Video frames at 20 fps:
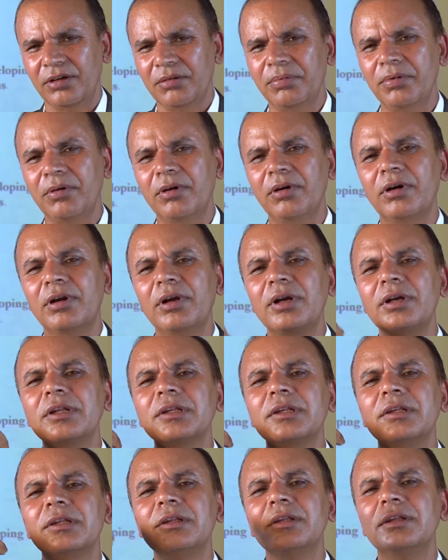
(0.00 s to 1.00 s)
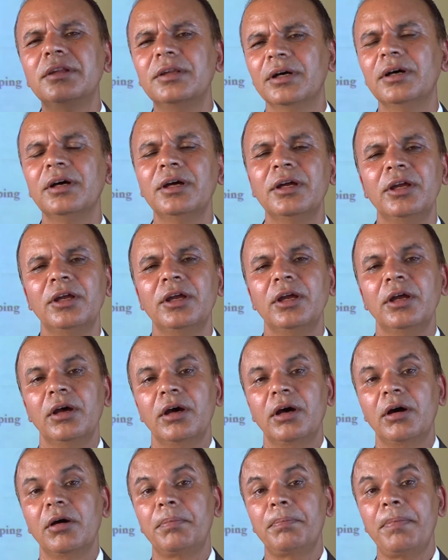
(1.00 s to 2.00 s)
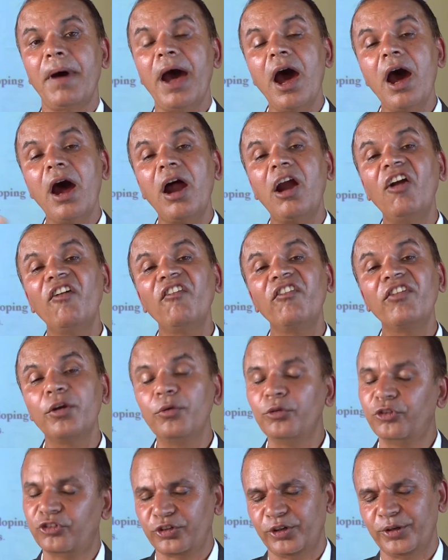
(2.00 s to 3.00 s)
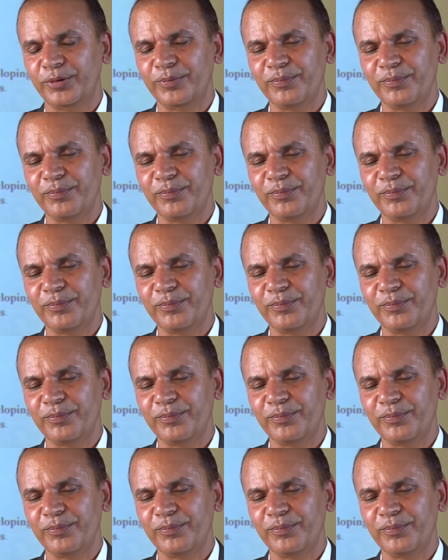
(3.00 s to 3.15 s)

for the far future.